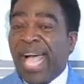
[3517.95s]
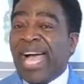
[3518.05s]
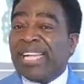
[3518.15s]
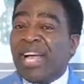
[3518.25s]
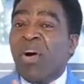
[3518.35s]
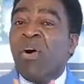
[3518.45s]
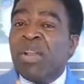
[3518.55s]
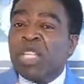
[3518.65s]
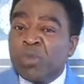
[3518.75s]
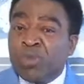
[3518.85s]
and the
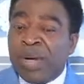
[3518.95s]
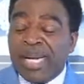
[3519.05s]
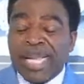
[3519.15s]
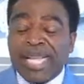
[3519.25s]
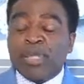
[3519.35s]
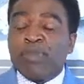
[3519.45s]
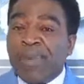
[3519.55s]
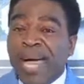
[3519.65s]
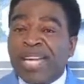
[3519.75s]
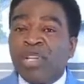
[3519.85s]
Holy Spirit is
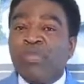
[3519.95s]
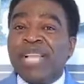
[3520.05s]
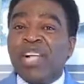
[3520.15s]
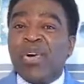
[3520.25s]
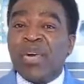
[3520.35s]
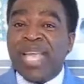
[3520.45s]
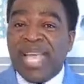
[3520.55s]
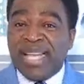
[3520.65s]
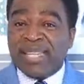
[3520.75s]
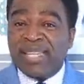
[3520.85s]
part of the
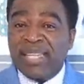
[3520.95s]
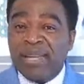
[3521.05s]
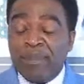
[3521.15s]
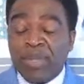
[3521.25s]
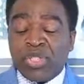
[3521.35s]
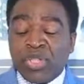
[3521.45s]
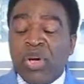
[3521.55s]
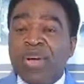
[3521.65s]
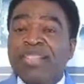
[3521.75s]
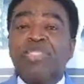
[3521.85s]
Godhead because
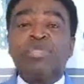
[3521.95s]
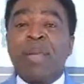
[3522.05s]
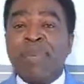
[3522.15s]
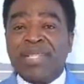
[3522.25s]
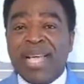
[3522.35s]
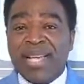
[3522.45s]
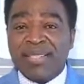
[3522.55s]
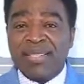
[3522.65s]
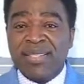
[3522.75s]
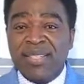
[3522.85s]
God is
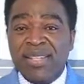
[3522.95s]
tripartite.